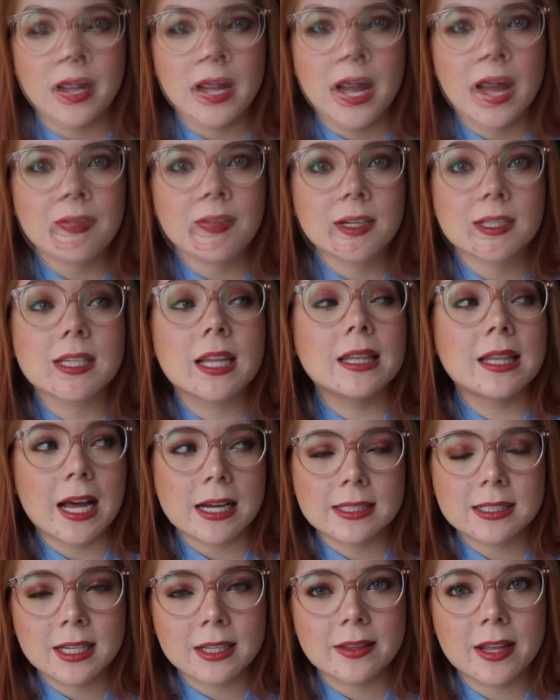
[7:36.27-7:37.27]
And this
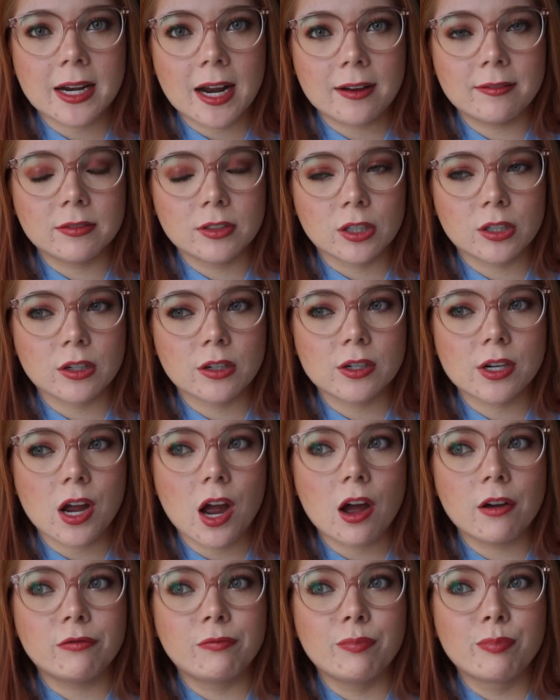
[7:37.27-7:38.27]
lesson that I've learned
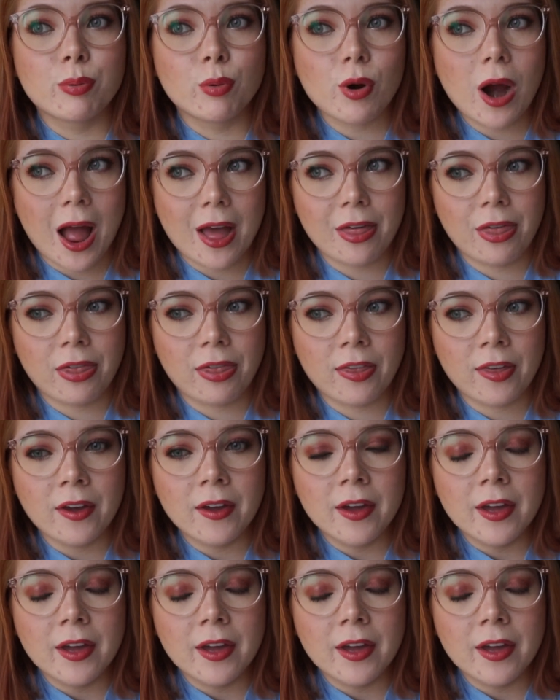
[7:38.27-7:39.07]
of breath